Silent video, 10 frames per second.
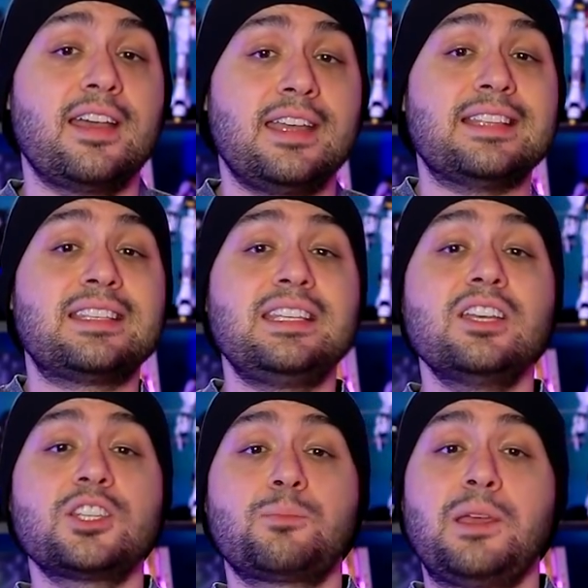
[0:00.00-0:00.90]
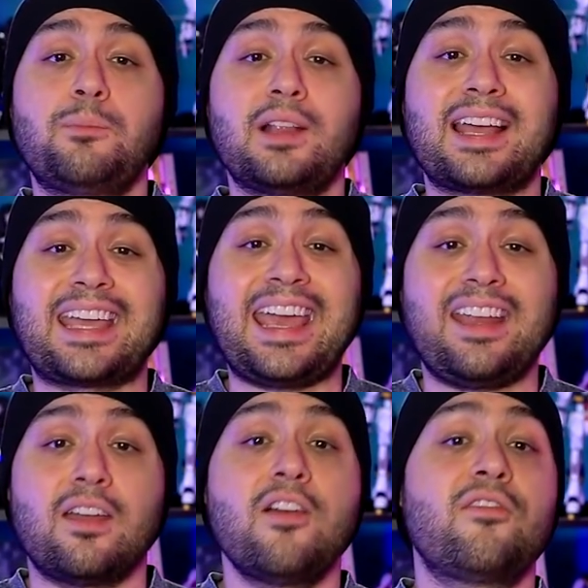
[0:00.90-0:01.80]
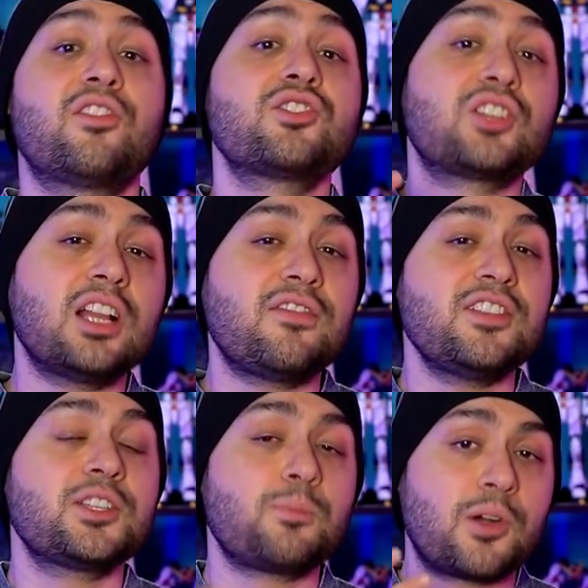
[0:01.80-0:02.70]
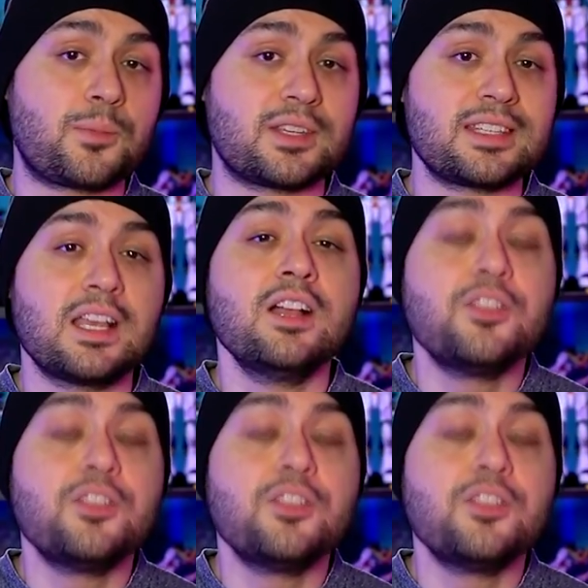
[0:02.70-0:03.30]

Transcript: and Zeon's people again for selfish purposes